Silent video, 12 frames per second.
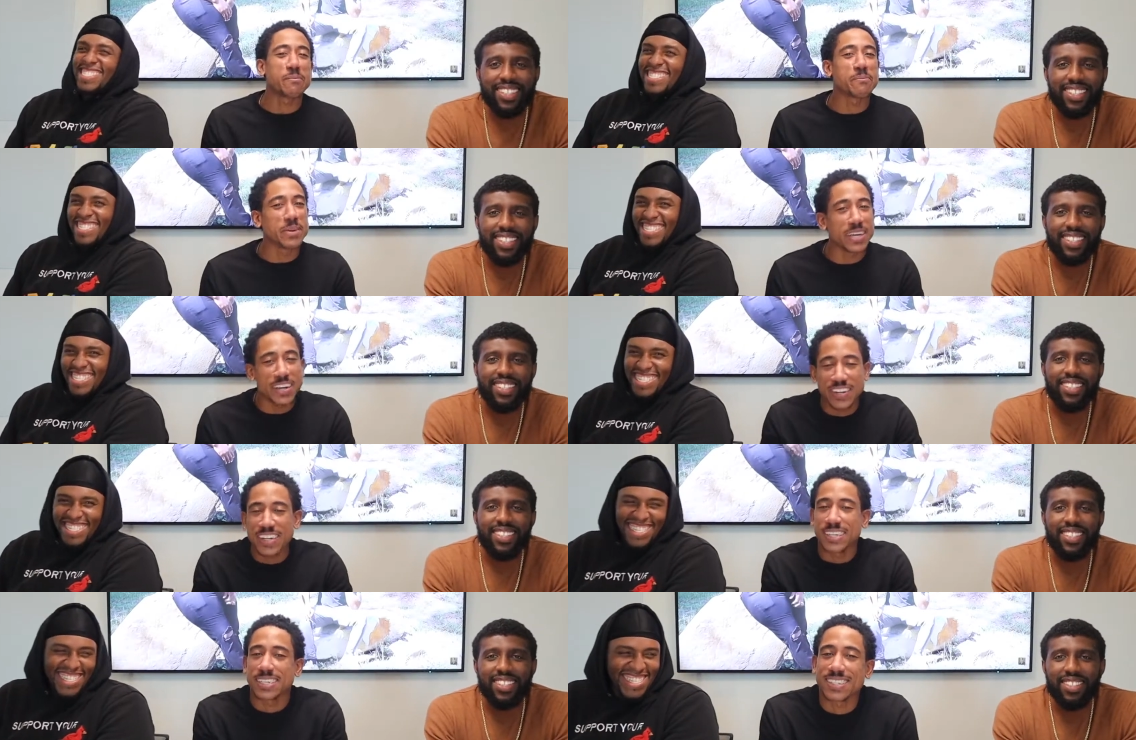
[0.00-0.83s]

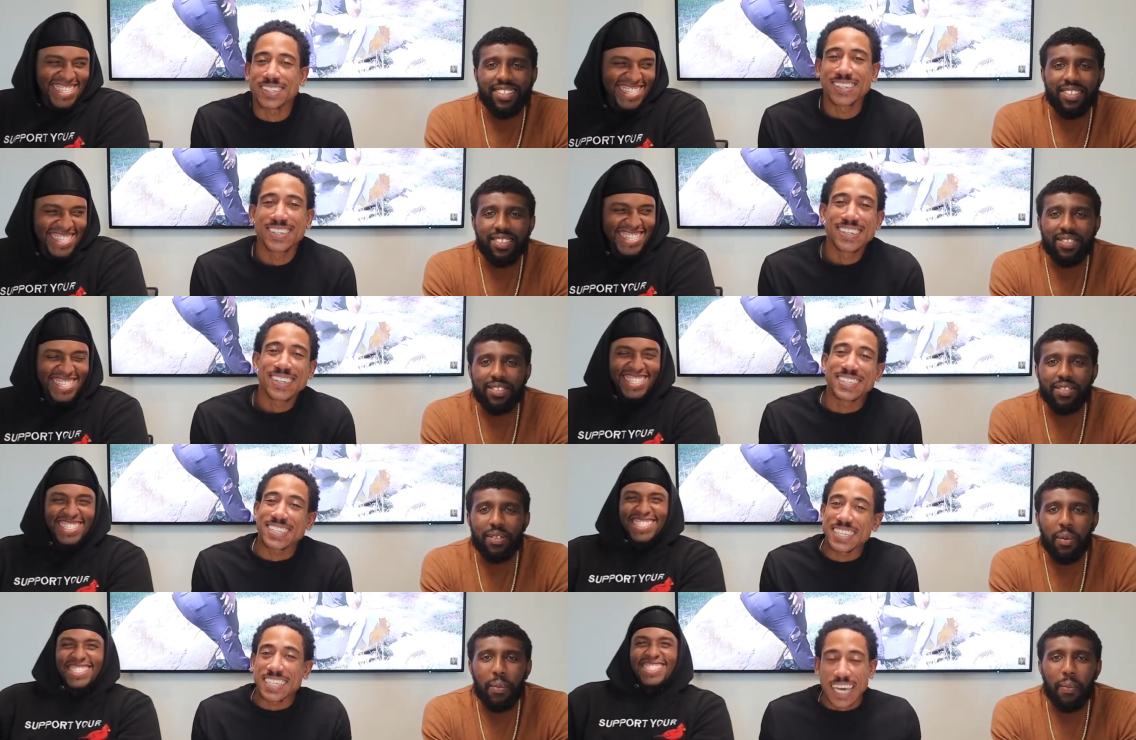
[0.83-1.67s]
Speaker 1: building. And
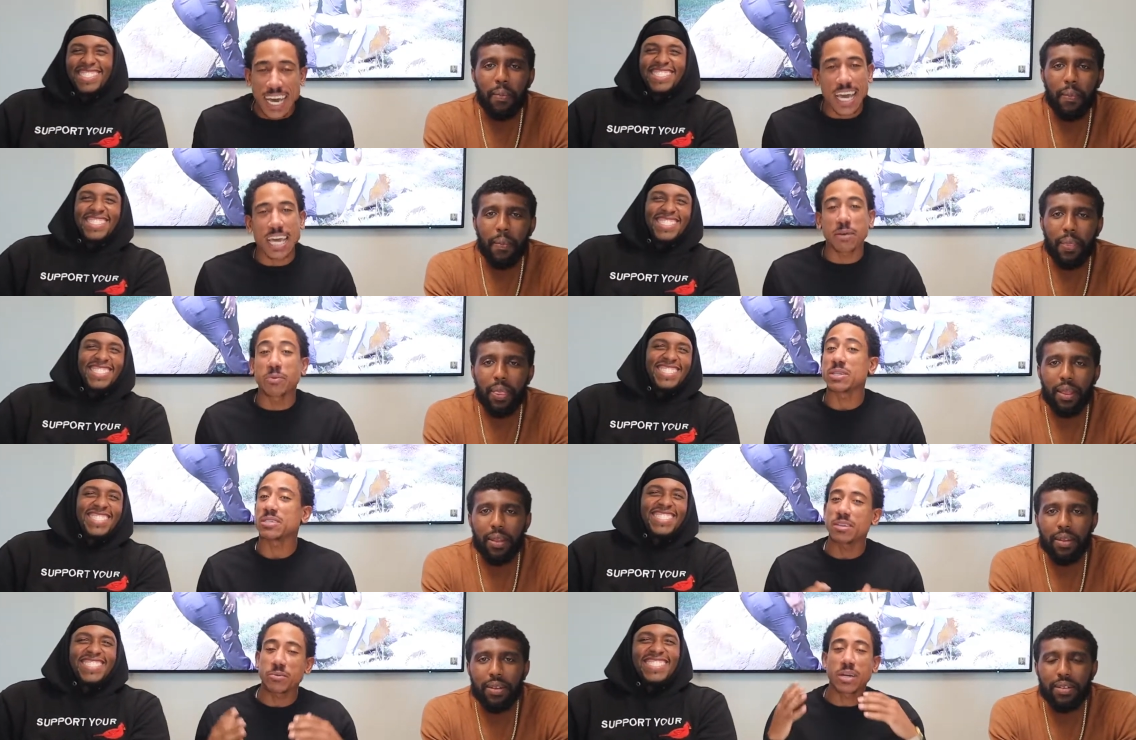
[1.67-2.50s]
today, we're
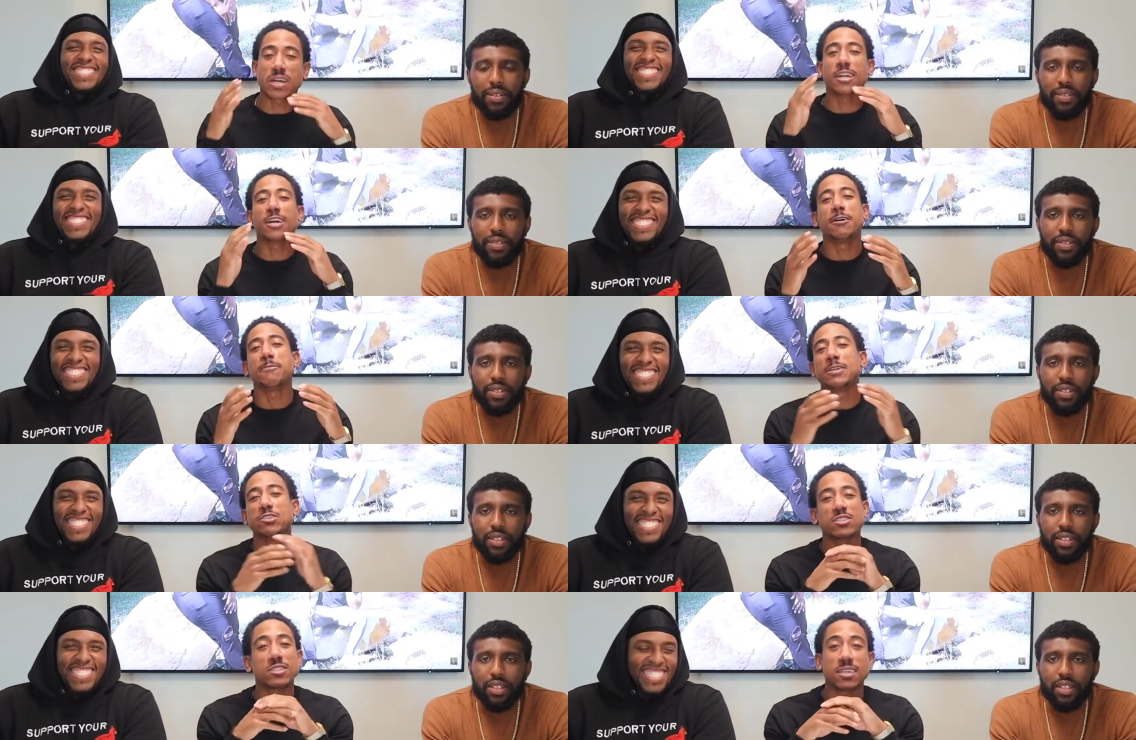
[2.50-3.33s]
in
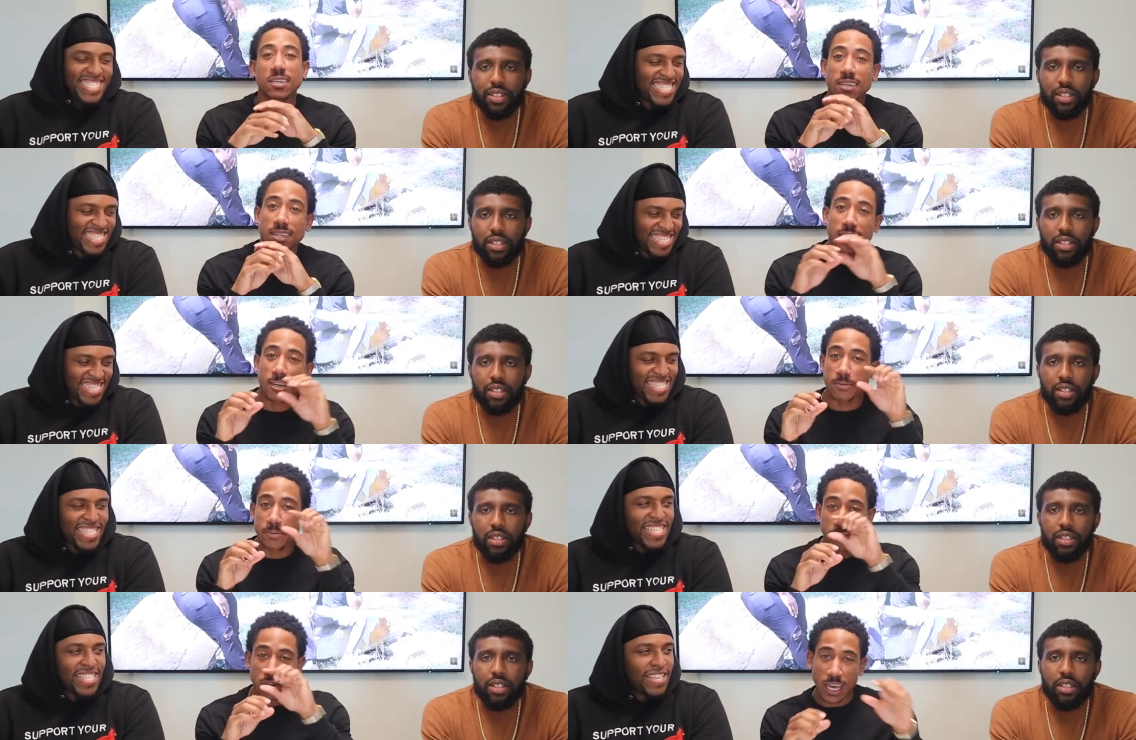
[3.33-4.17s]
as you see in
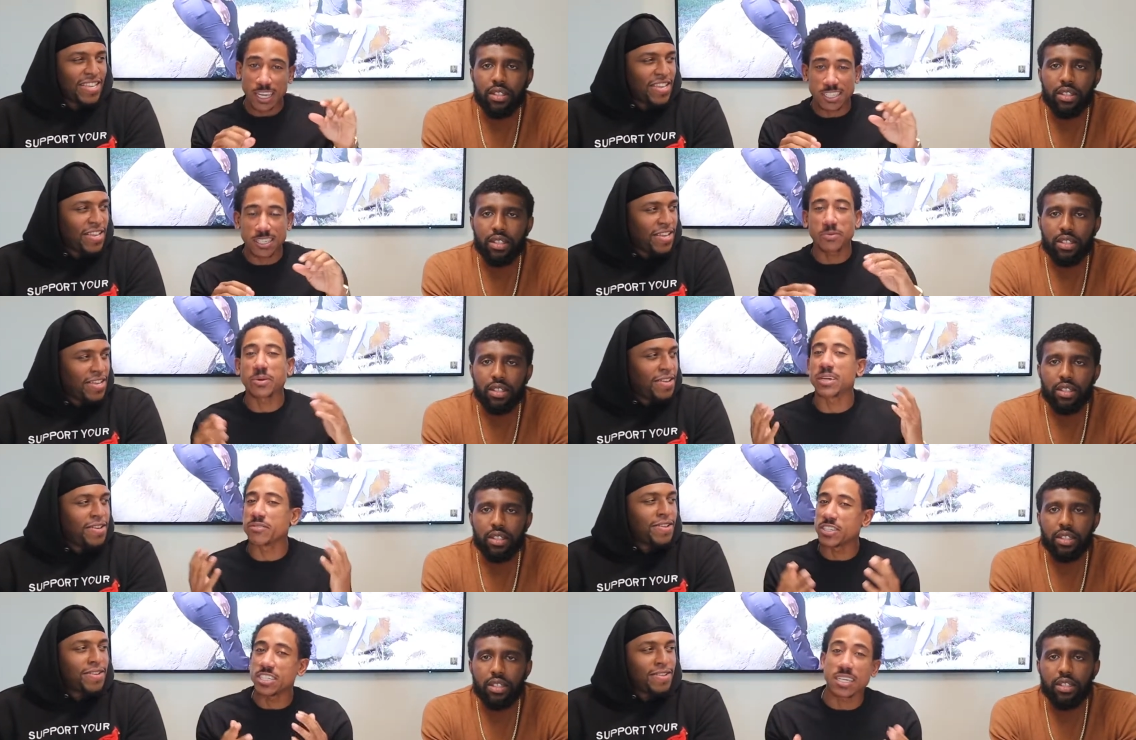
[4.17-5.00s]
location, we're
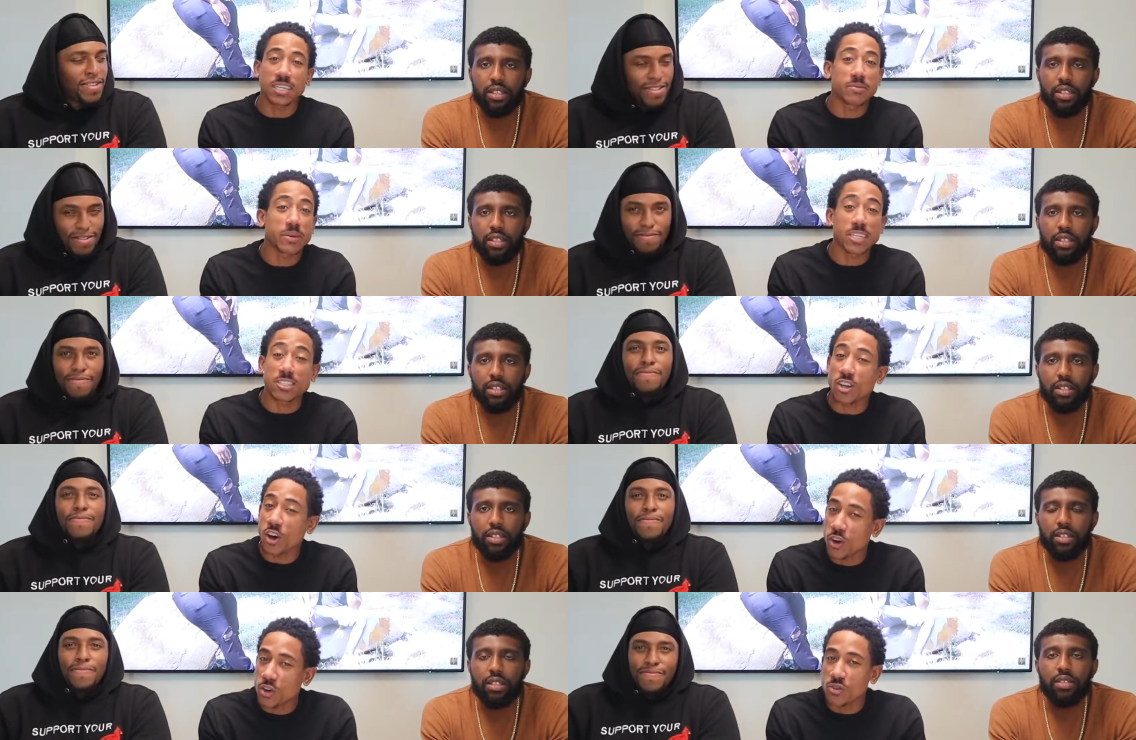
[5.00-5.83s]
in Virginia, man. It's
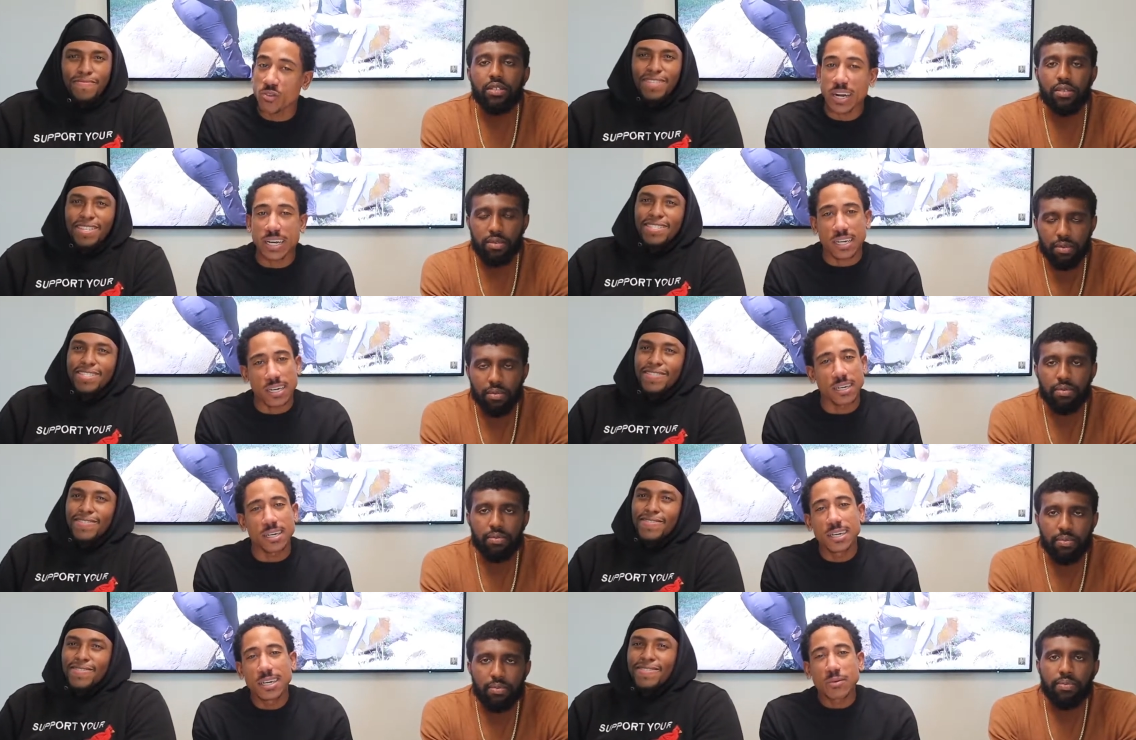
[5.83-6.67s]
cold right now.
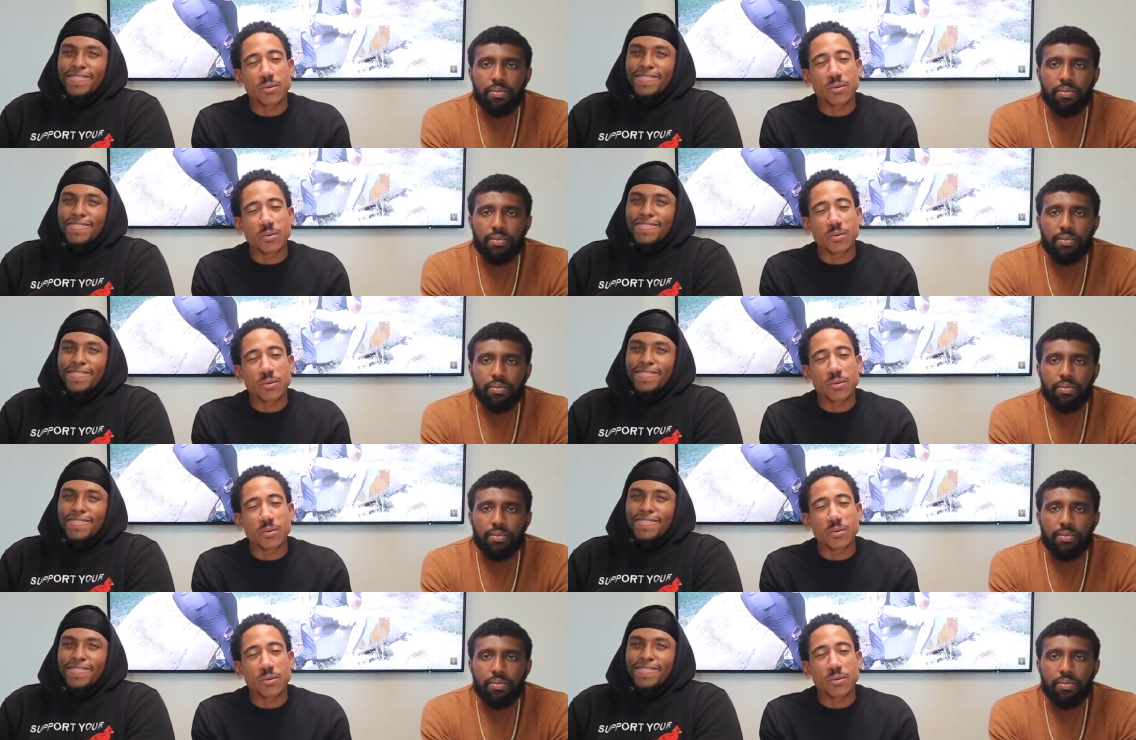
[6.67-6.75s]
Sure.